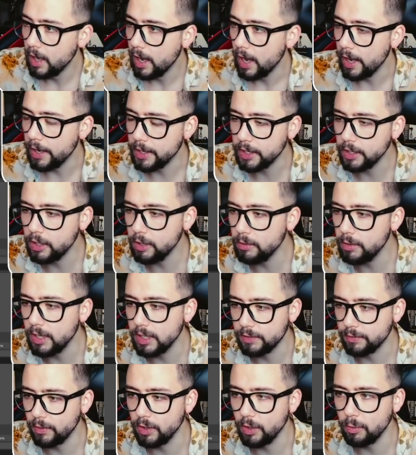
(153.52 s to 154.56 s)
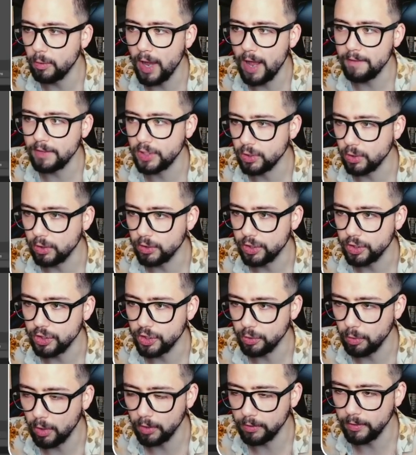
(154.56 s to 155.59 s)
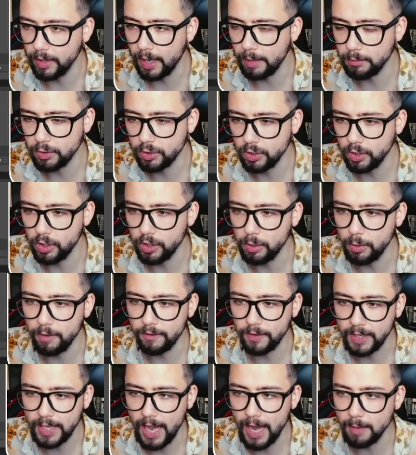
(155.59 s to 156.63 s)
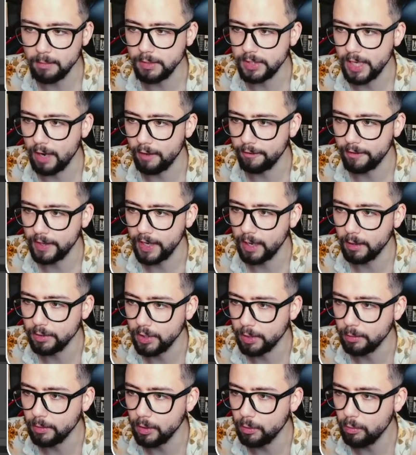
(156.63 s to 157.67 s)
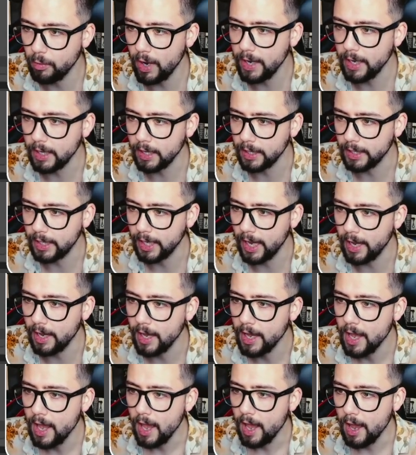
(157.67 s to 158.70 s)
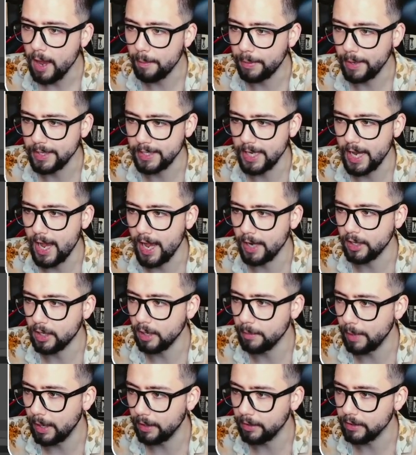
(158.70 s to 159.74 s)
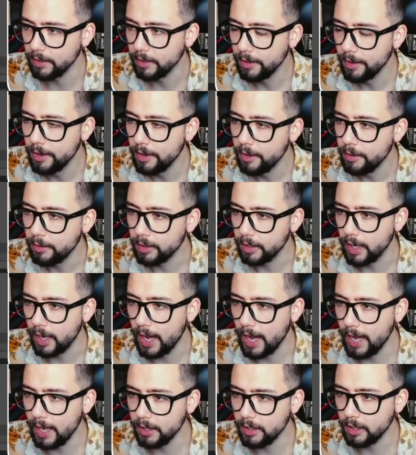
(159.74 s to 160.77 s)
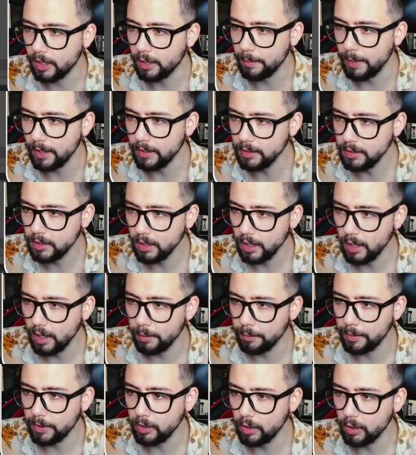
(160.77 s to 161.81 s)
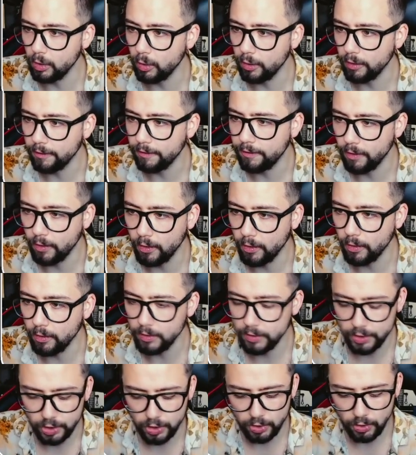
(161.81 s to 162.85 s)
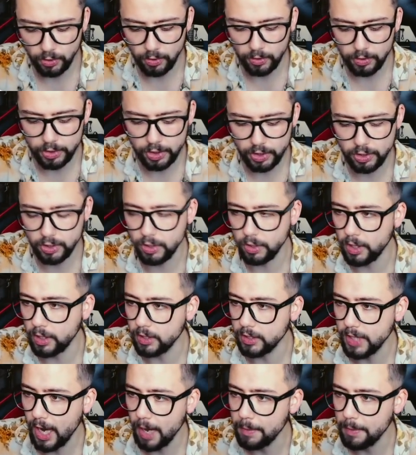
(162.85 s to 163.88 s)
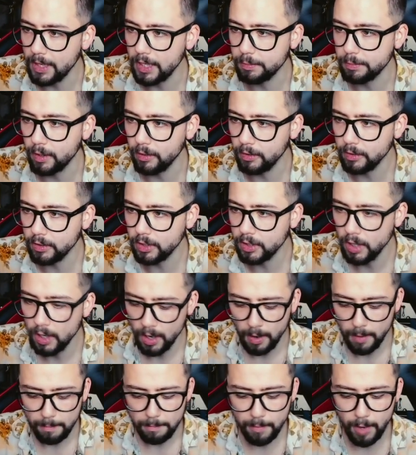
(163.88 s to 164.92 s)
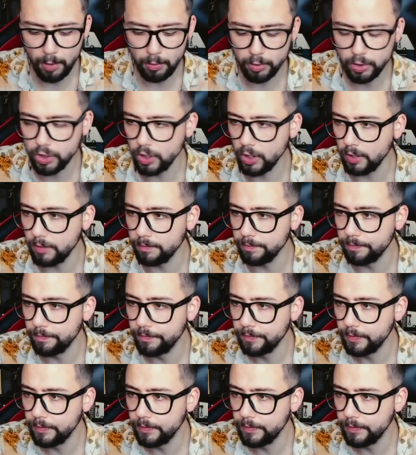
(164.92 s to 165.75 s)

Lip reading: And you can do this for whatever sources you want. I'm just going to do it for game sound for now. So I'm going to right click it and press add command. I'm going to add the command, and we're going to look for source. So you can type in this box, motion,